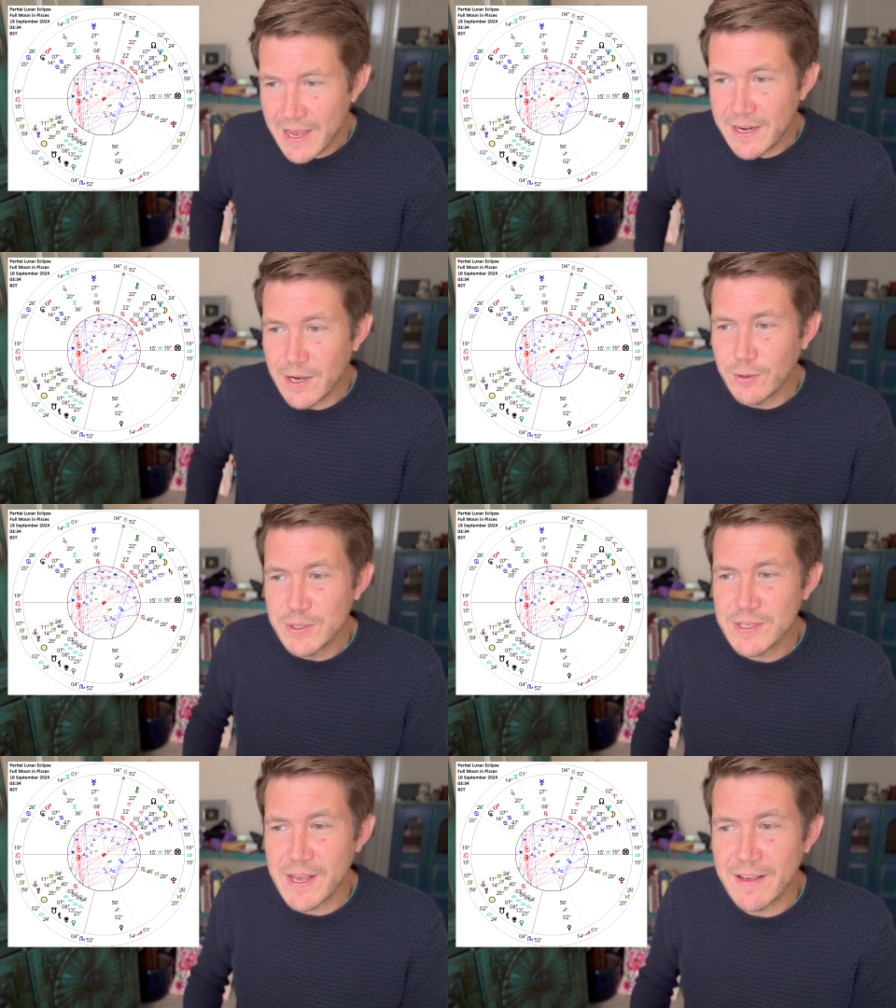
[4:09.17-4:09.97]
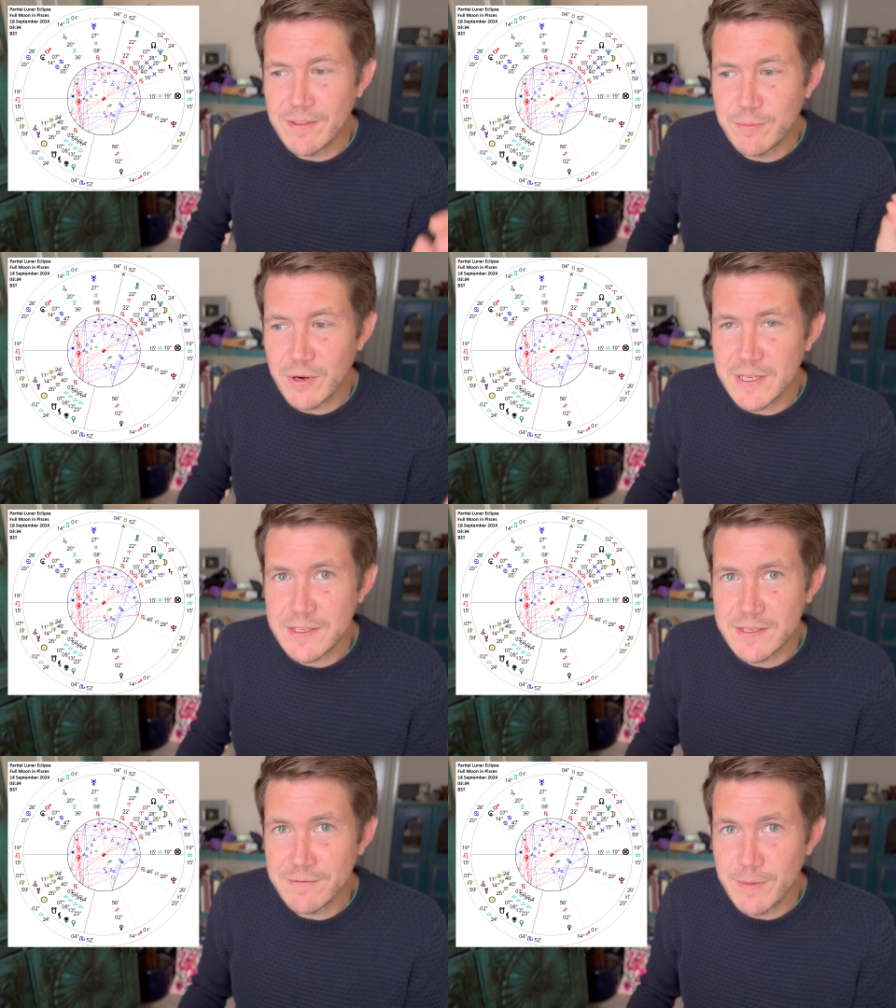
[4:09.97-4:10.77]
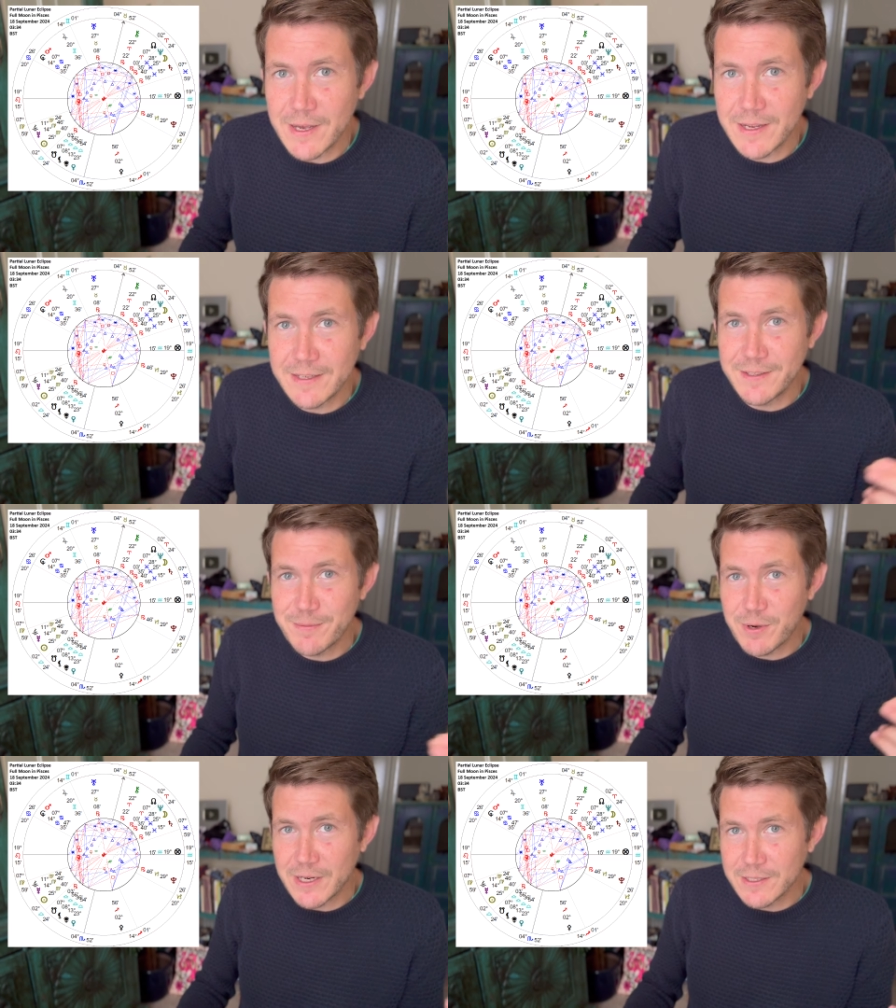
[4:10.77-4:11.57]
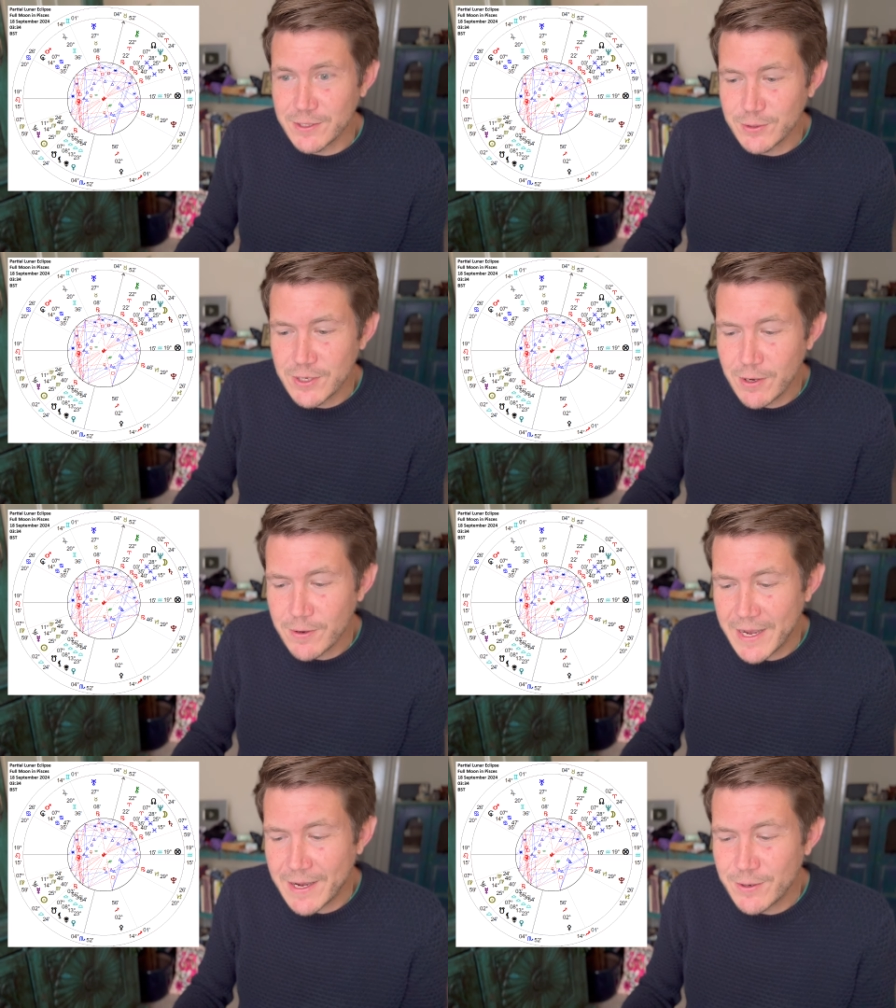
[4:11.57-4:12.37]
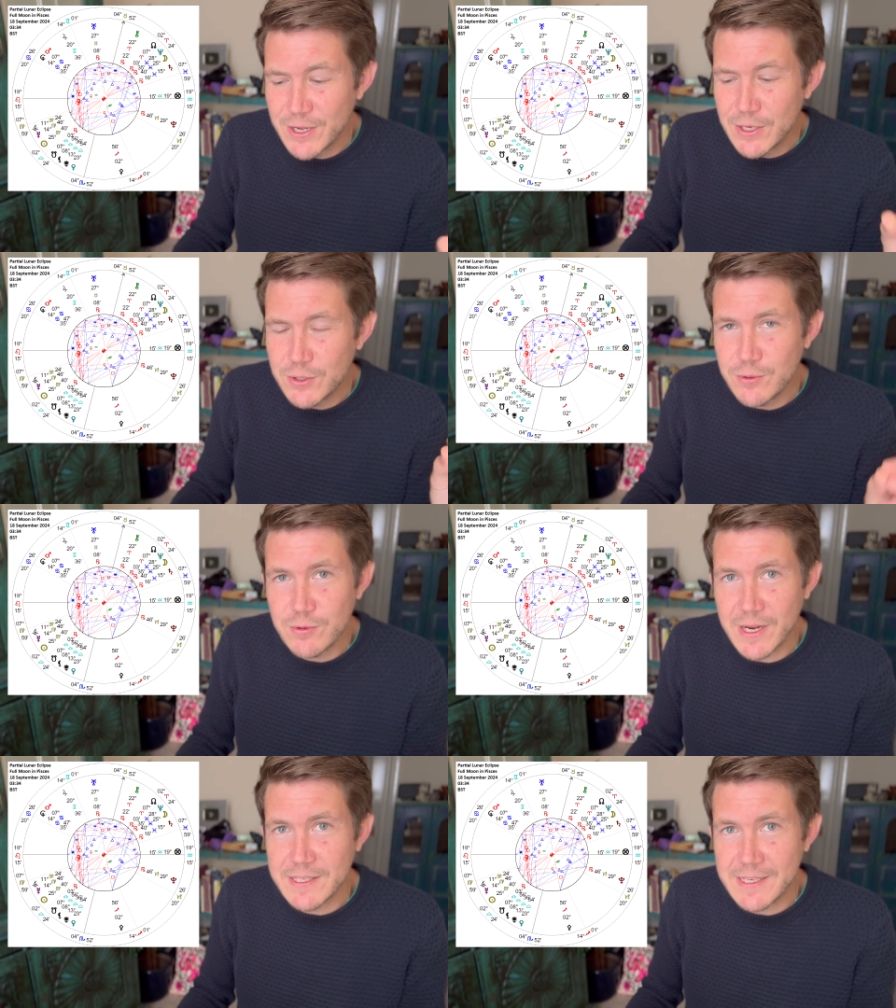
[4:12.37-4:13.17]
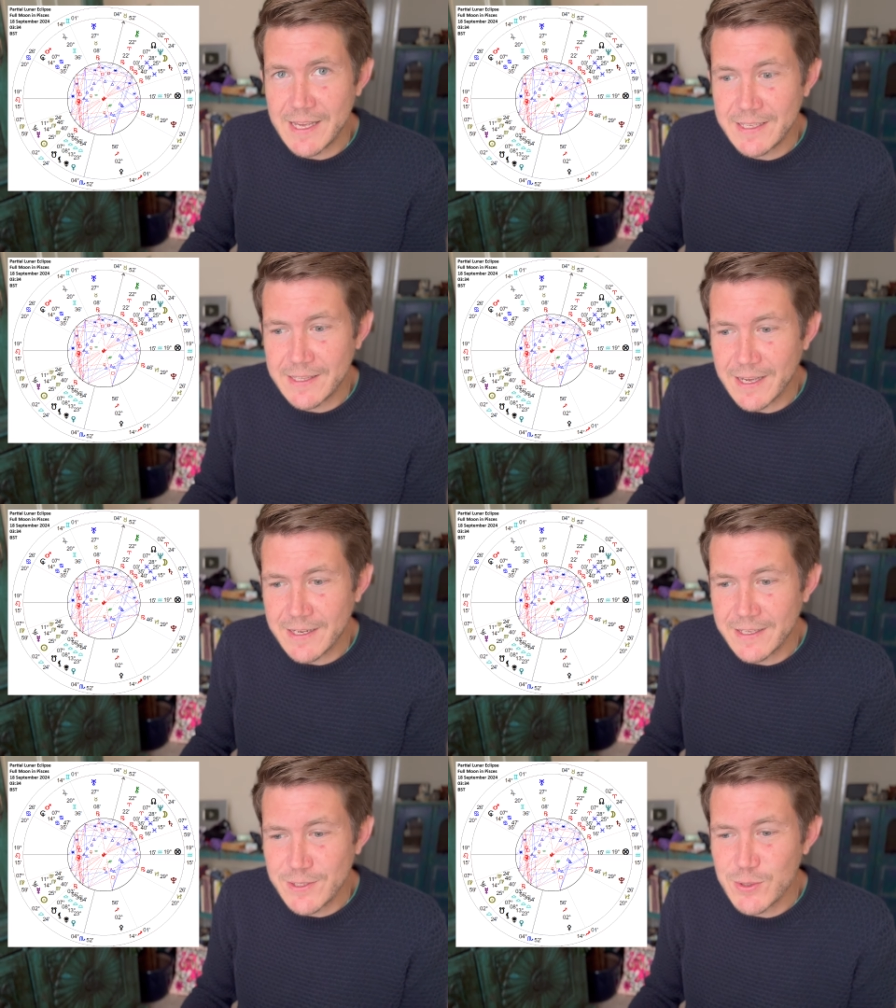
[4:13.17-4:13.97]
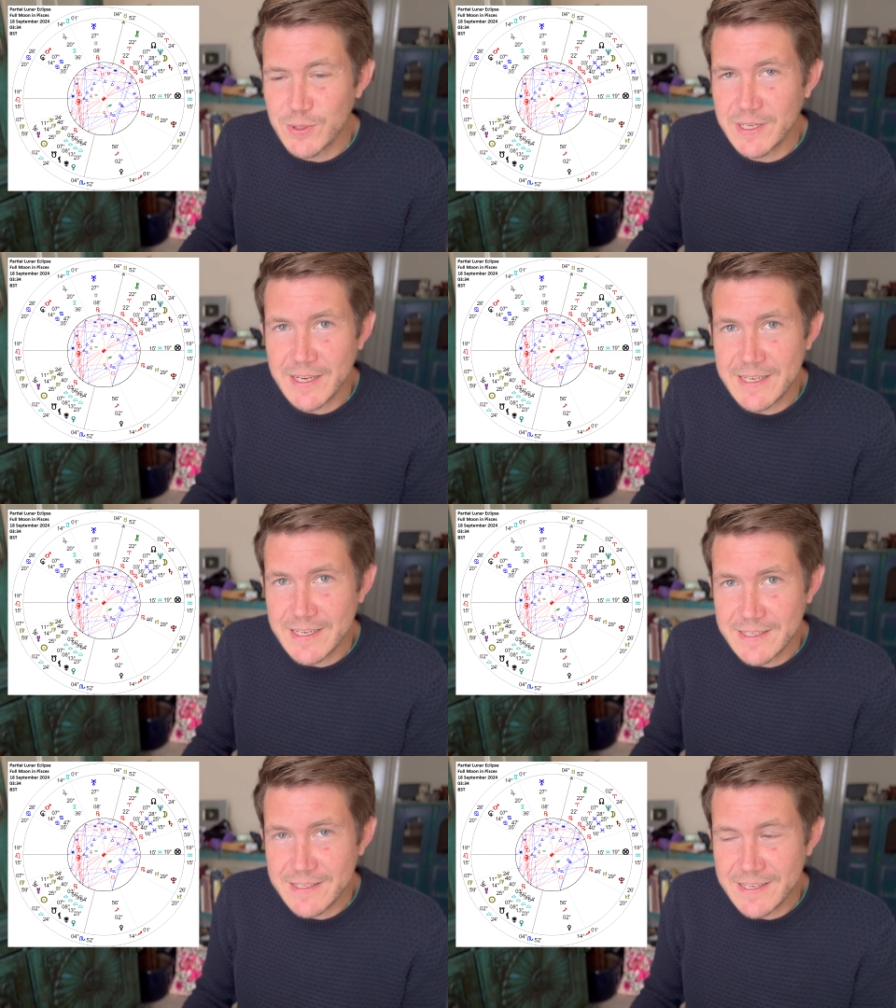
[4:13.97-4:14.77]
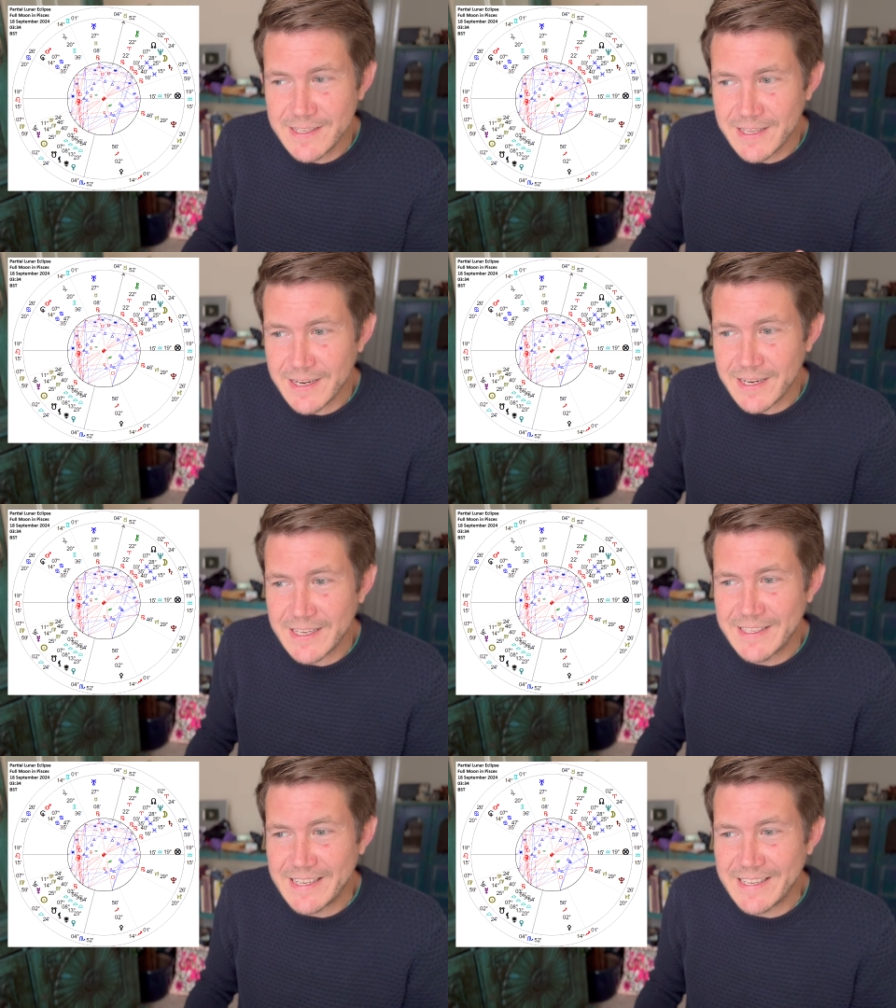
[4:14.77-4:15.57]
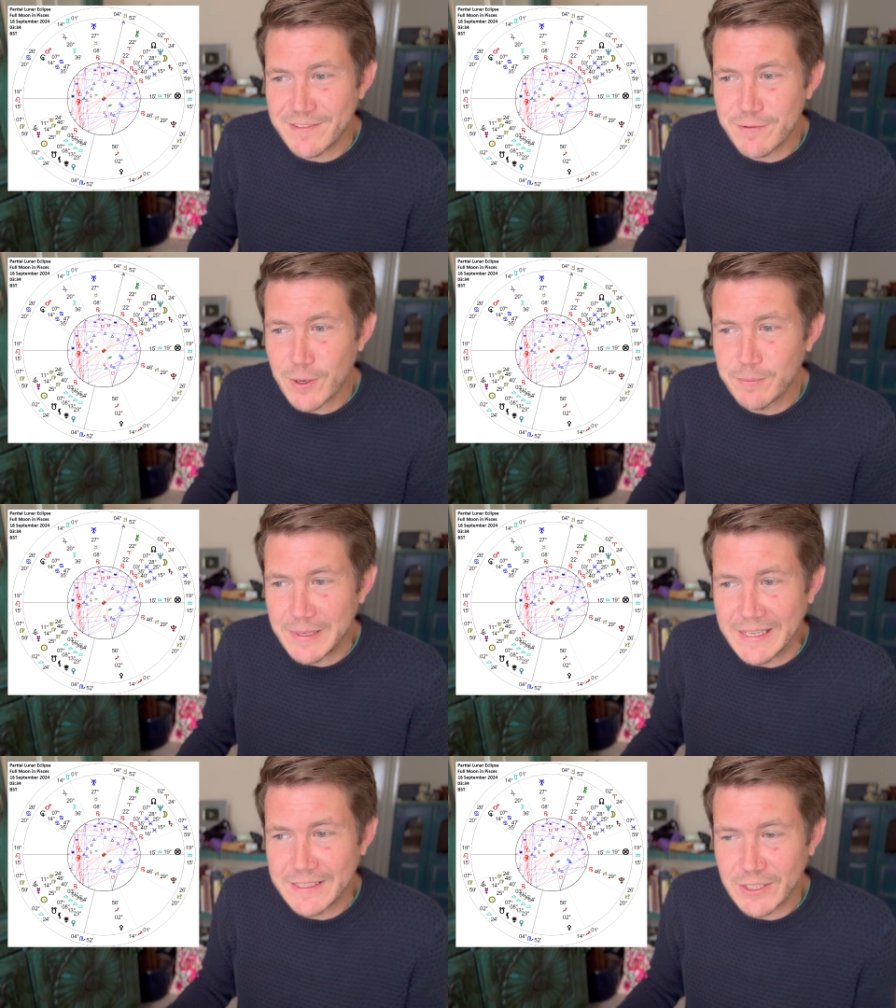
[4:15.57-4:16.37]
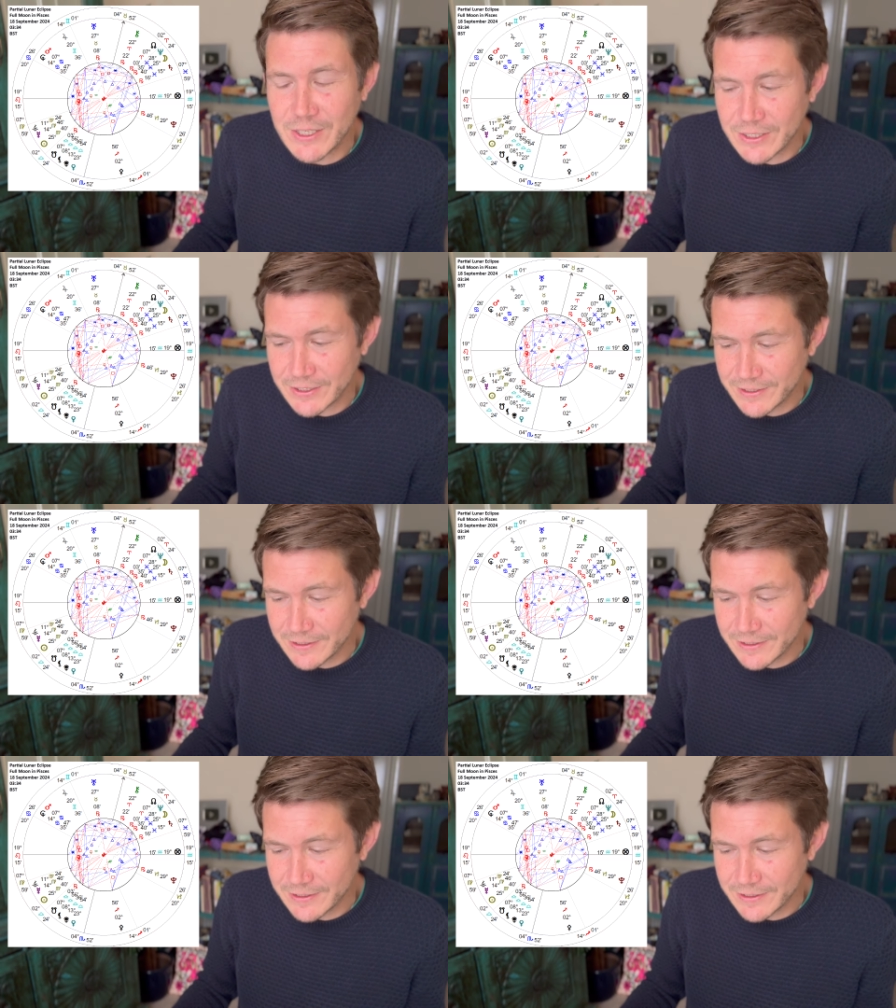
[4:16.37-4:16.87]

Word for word: And I also have the presence of mind and the practical know-how to translate that into an identity that I can live on planet Earth.